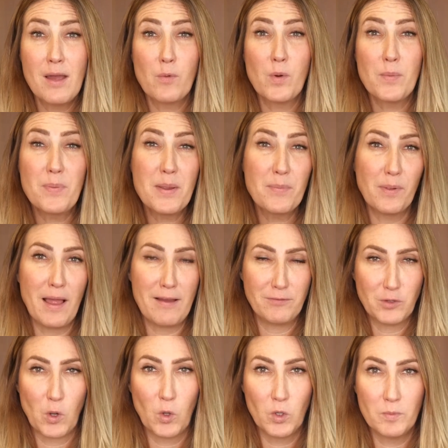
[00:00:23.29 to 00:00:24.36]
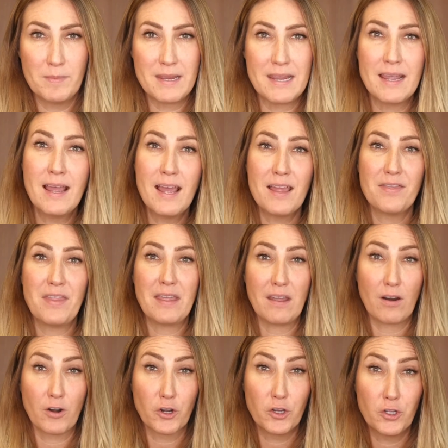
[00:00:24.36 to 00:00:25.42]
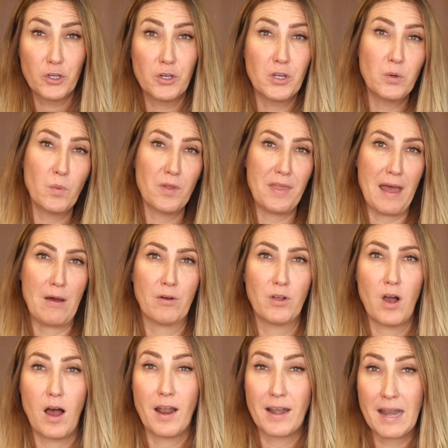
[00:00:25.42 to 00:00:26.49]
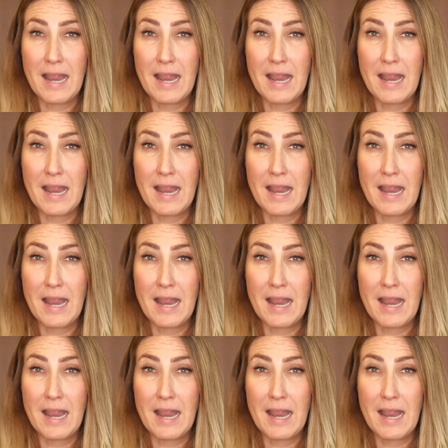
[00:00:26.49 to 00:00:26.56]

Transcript: when people have told me they are good without God,